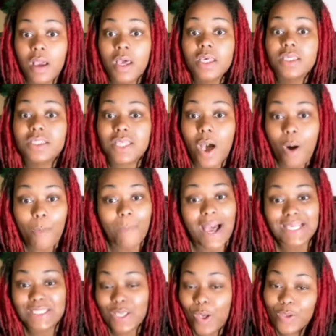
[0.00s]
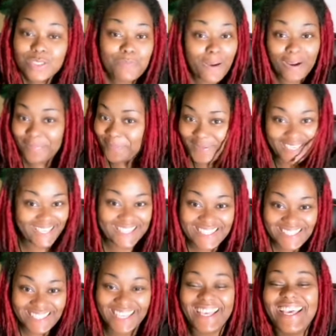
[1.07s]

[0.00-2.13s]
So my soul's purpose,